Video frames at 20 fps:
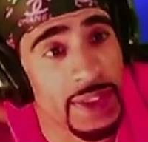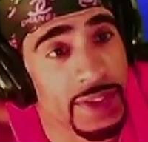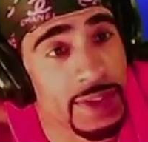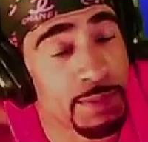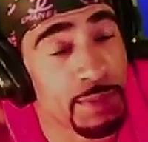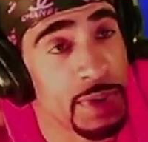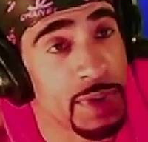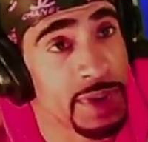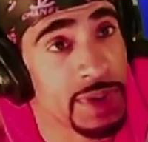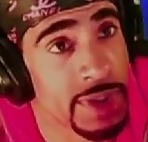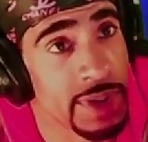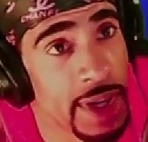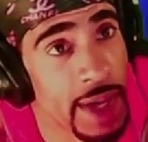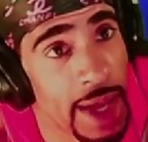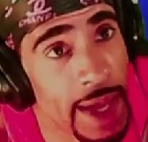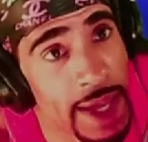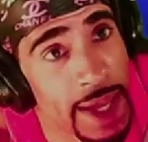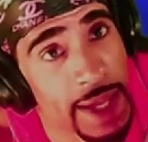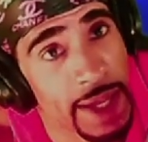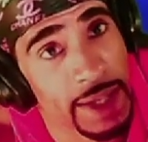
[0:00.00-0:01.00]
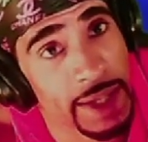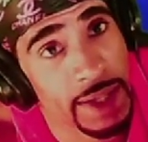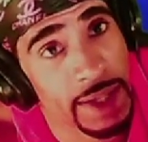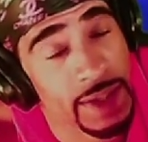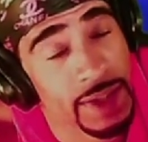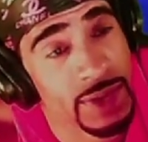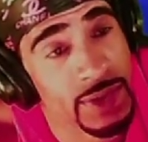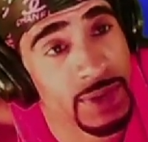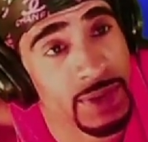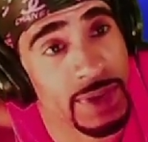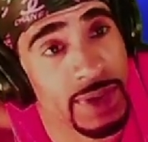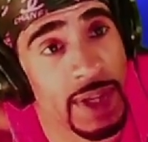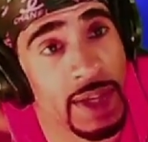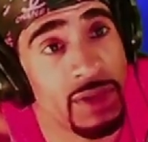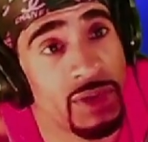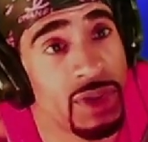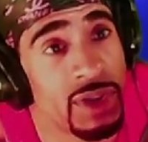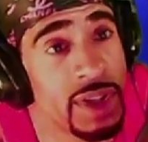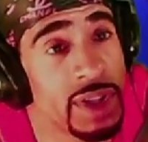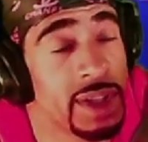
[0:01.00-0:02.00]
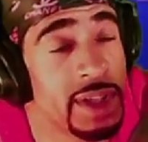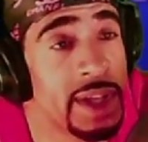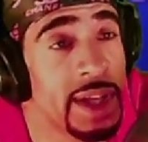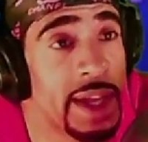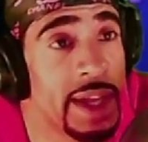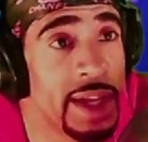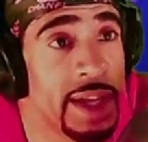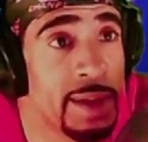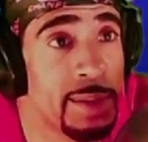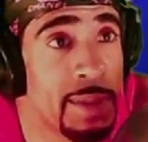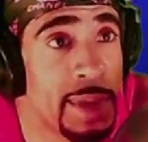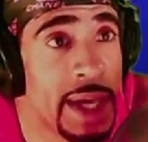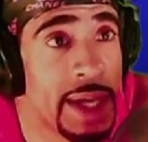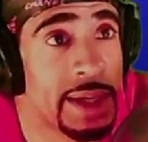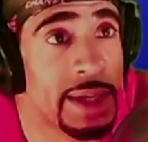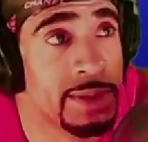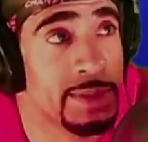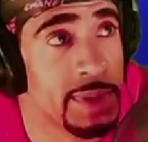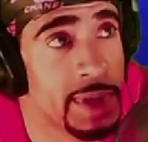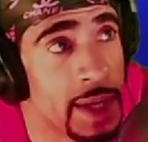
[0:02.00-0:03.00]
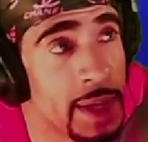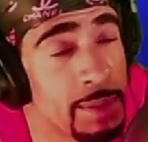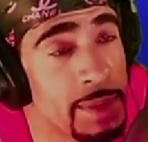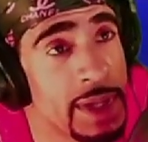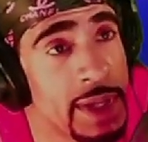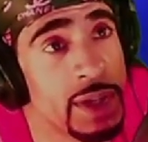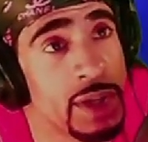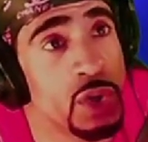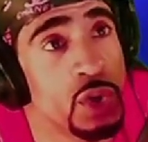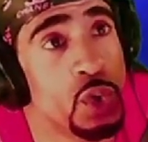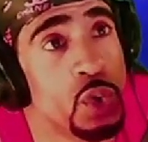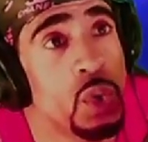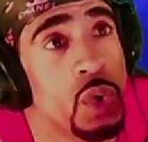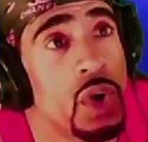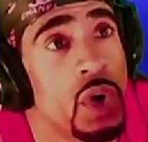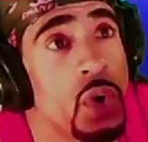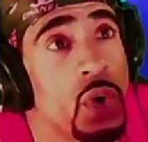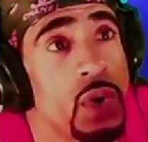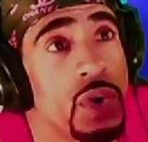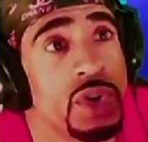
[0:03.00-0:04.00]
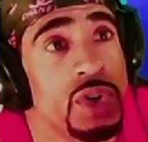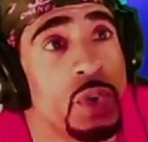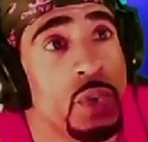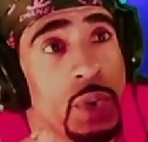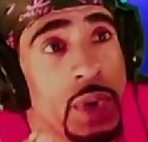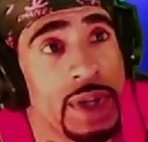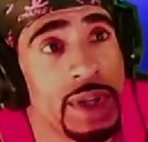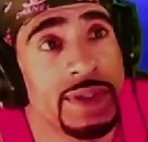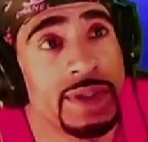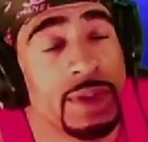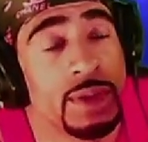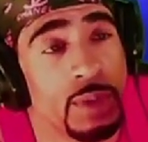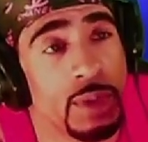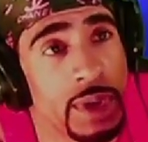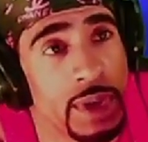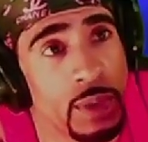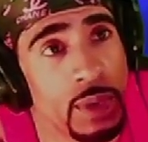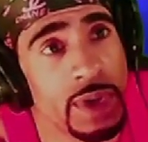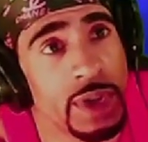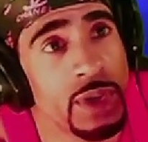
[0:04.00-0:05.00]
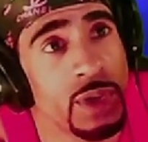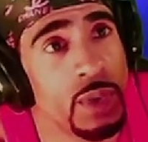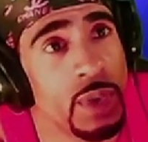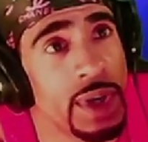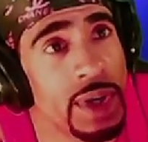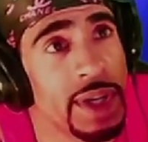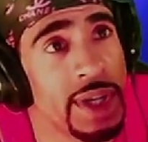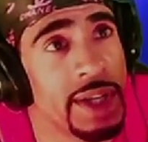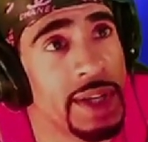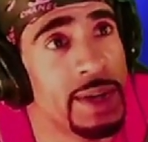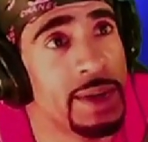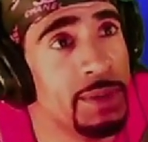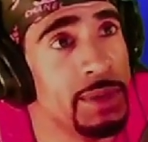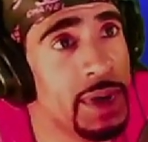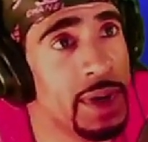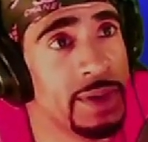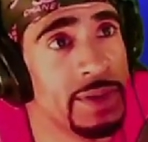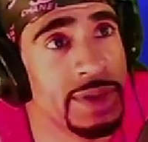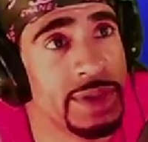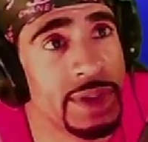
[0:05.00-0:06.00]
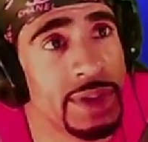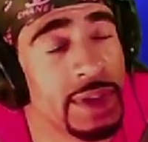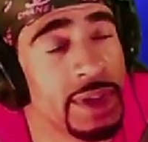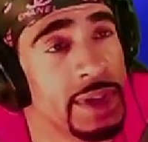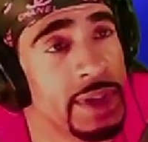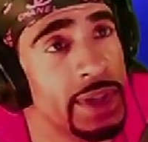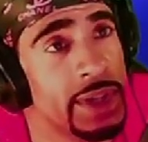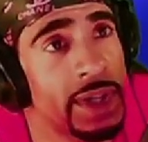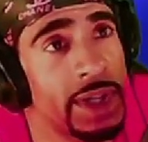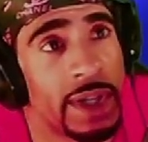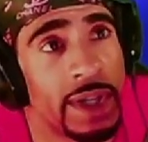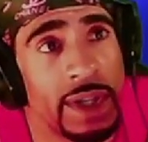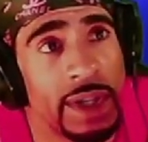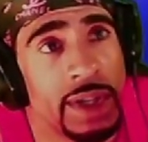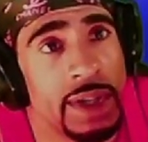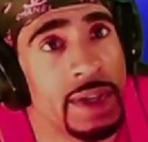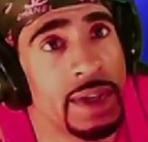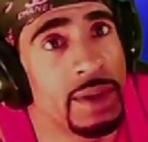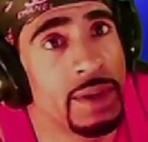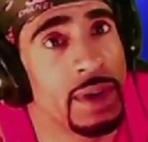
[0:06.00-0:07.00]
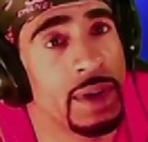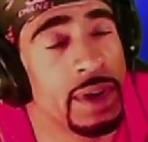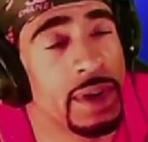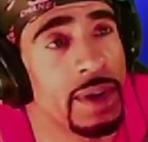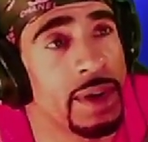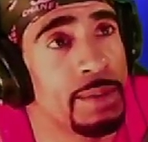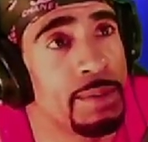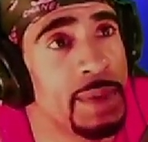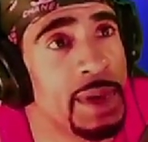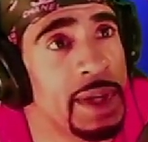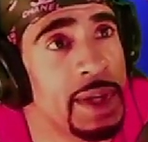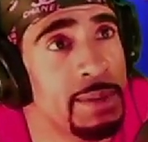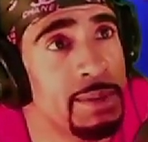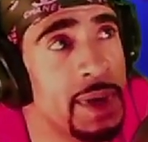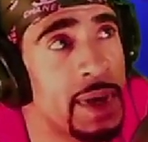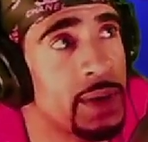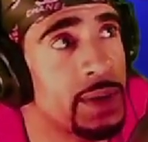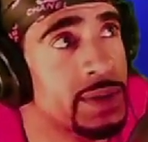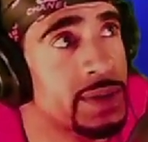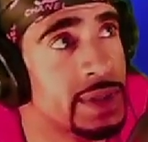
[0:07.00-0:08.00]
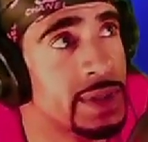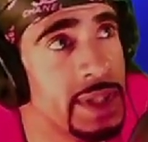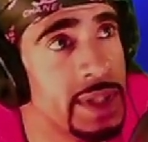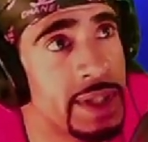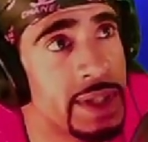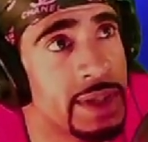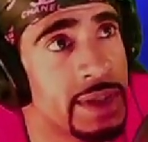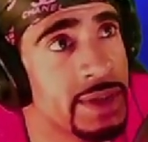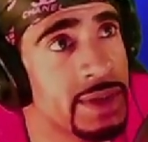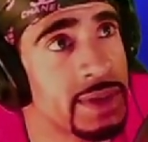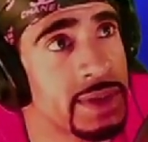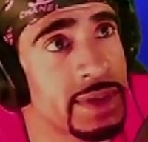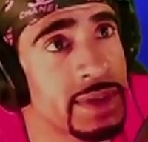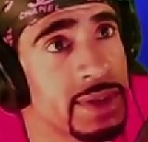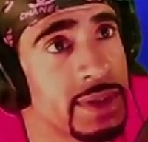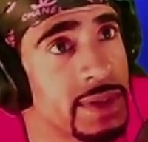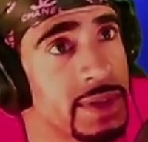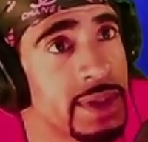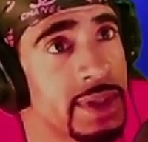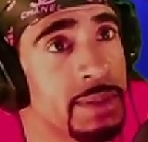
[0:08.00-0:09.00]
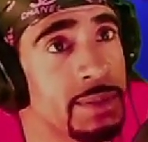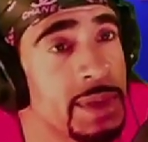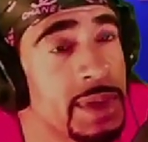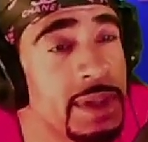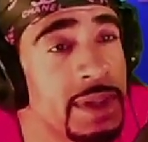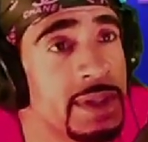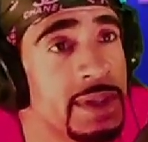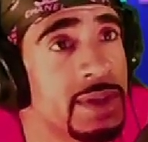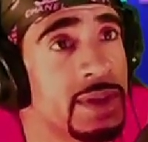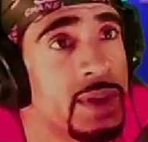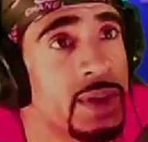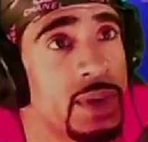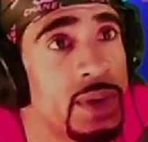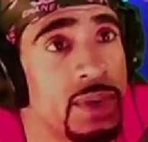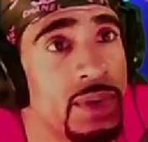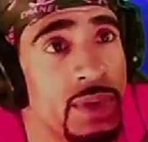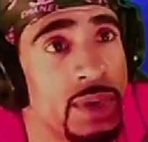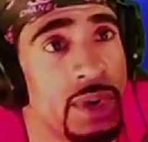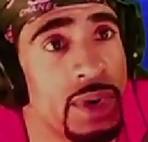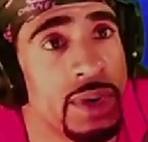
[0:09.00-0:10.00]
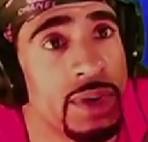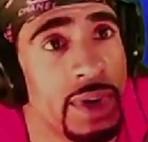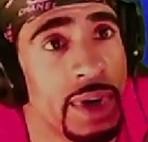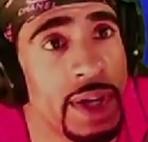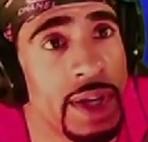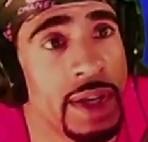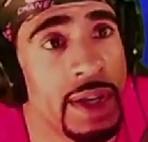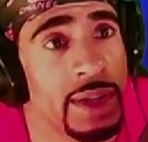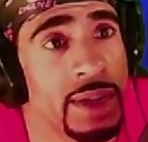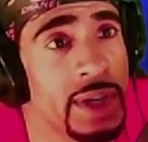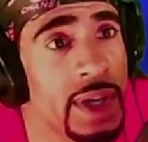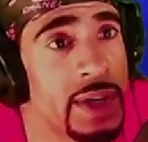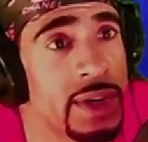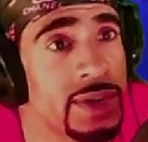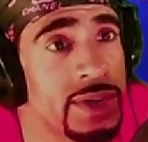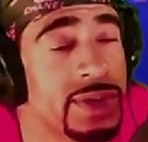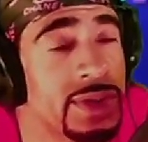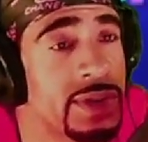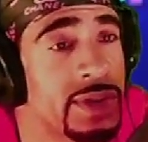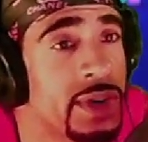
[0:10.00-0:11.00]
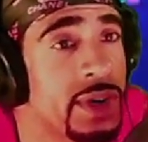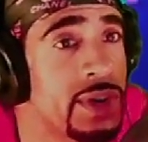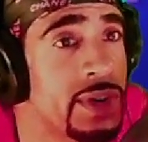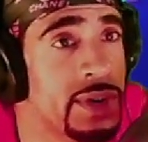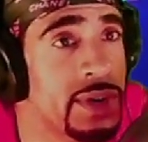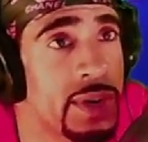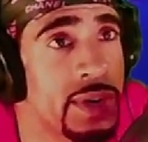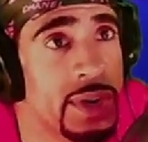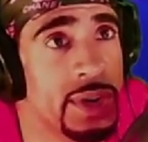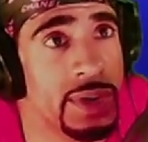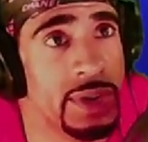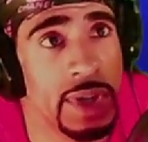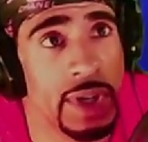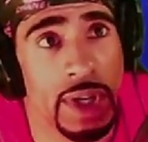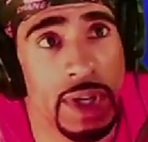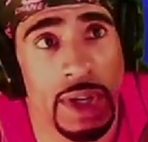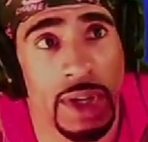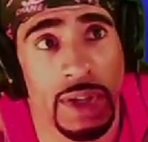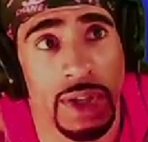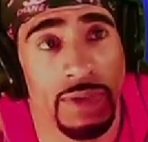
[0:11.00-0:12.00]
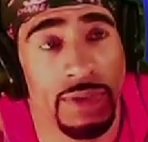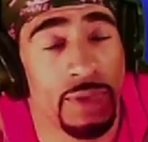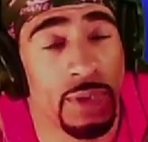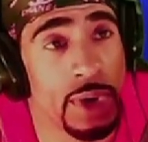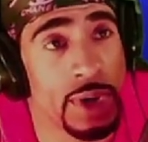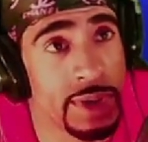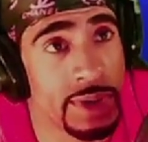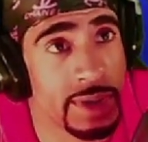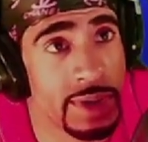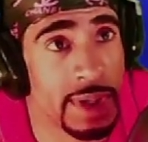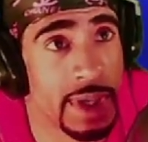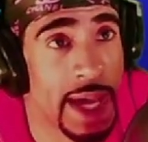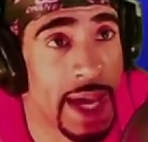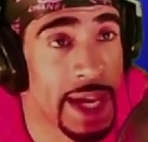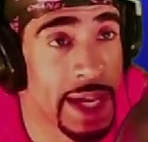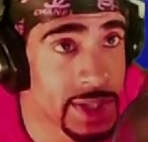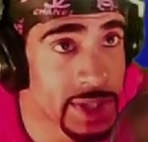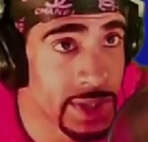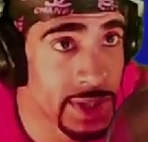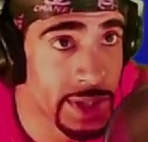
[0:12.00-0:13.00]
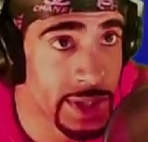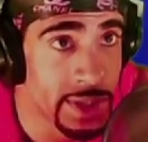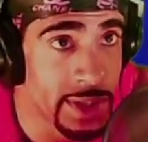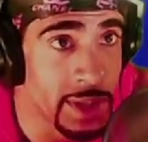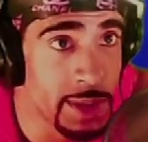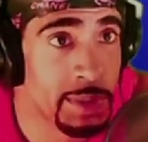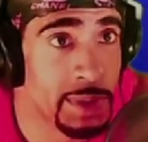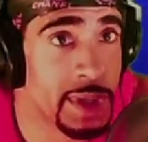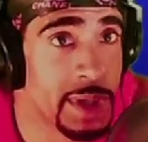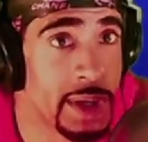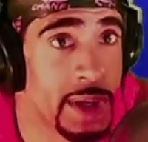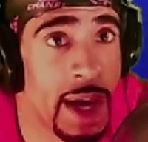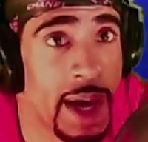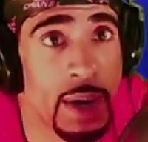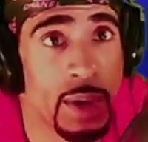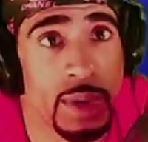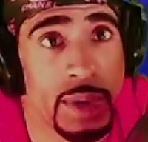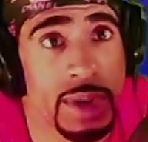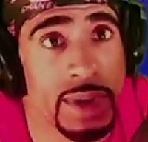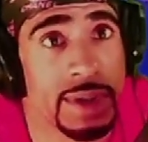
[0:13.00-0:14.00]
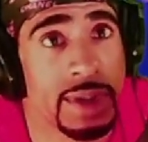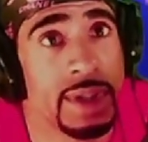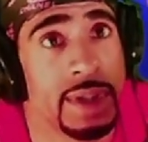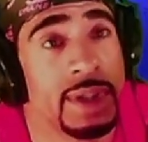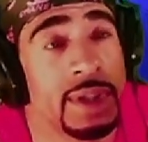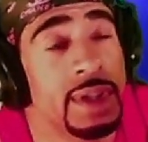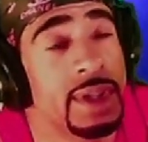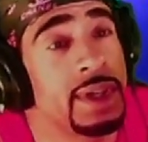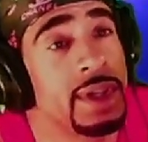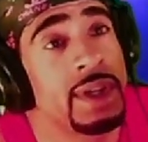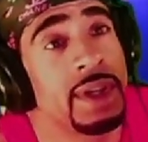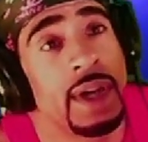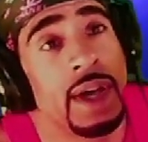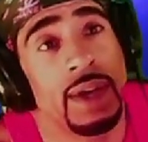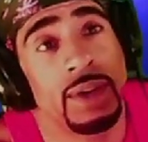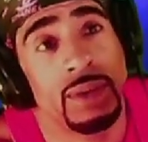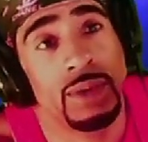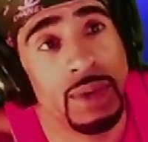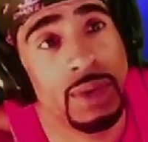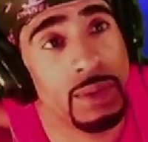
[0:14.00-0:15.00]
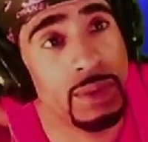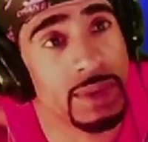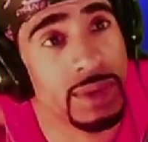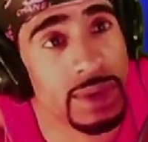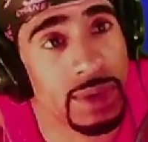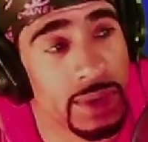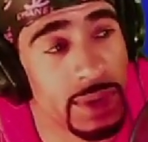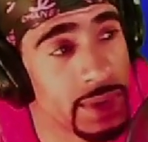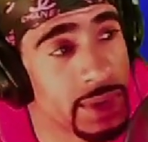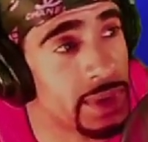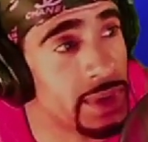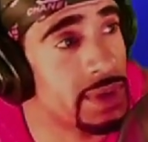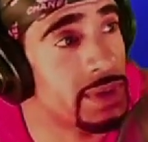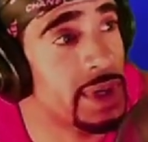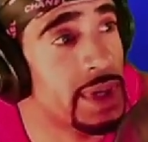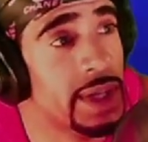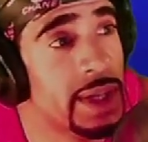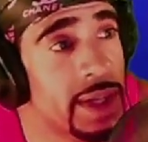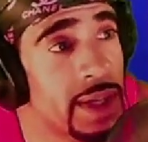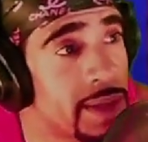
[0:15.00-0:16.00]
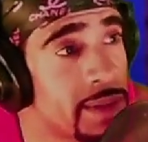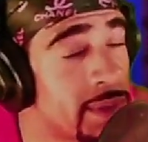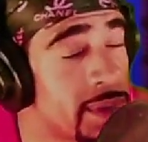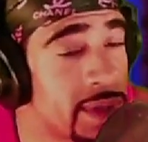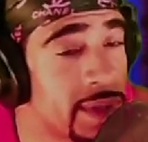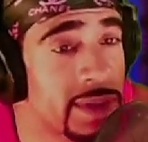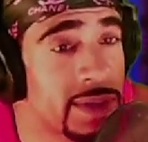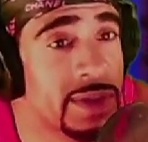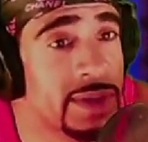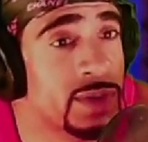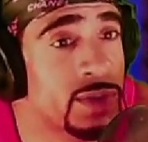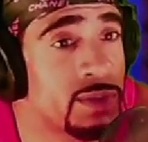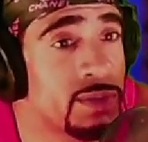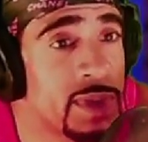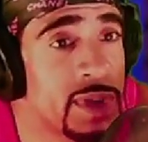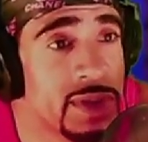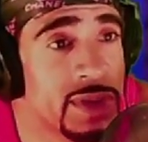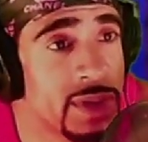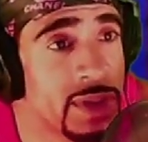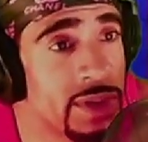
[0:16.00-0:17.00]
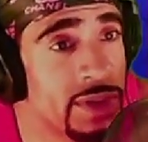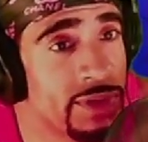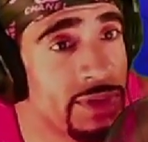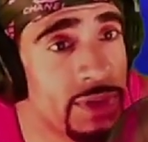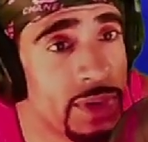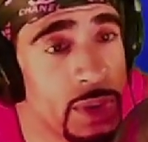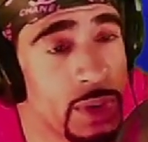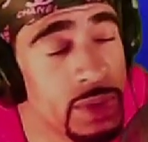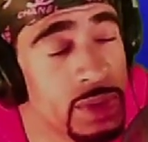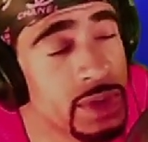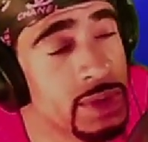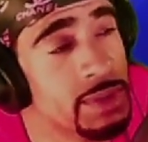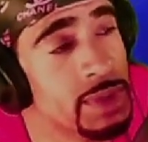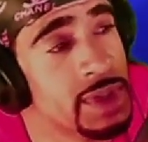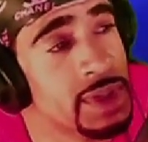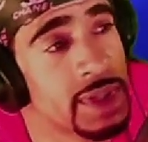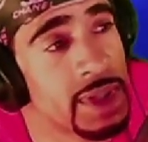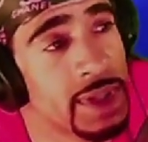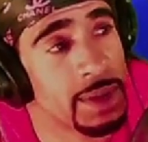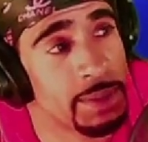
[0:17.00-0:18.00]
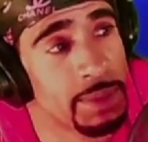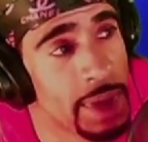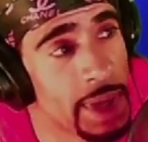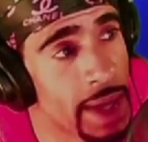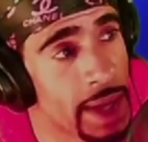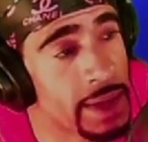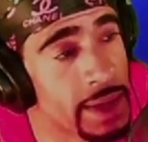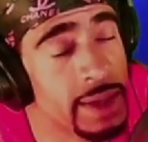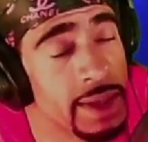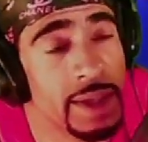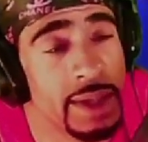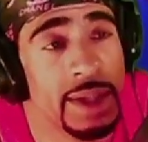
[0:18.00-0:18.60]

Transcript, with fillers: this person got anger issues. They really need anger management. I mean, you were on your way somewhere. What are you wearing? Earmuffs? Uh, uh, Mickey Mouse ears. Something is going wrong right here. You got a skirt on. Your voice is actually deeper than ours. And I don't know what's going on right here, man. It's just too much to unfold, too much unpack.